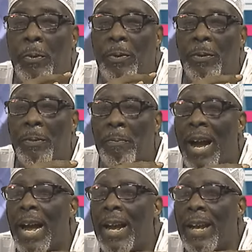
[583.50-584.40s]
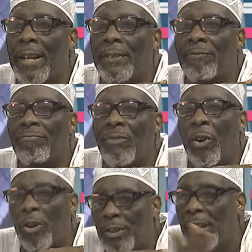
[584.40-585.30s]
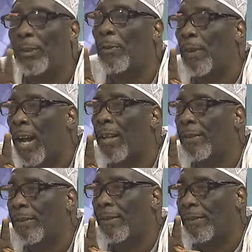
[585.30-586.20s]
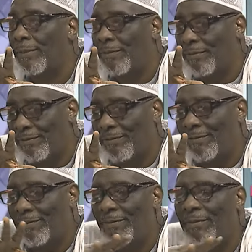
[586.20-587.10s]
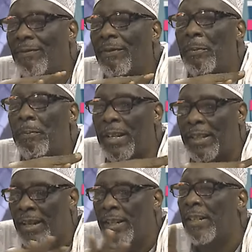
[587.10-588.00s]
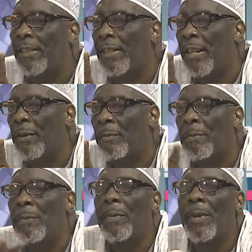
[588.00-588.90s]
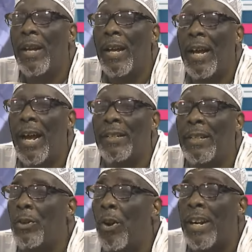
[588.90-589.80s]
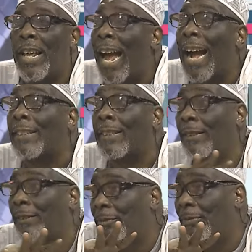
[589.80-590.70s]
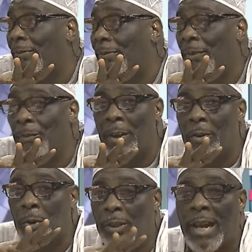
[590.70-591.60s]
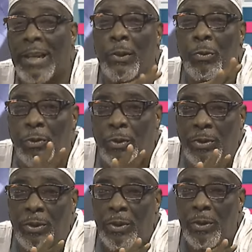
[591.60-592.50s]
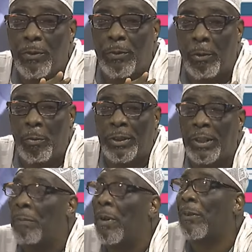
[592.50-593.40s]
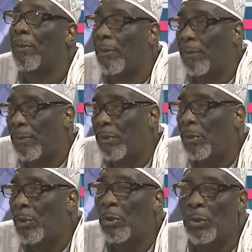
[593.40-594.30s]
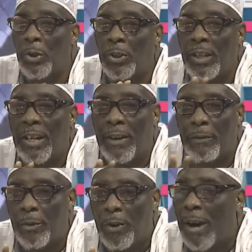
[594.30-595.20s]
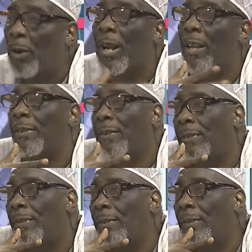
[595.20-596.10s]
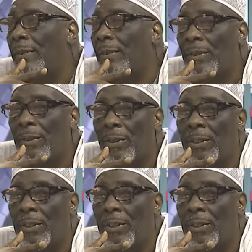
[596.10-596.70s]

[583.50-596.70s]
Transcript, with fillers: to buy hundreds of cars painted in his name, I did not react when he was accused for almost a month. Shows the level of arrogance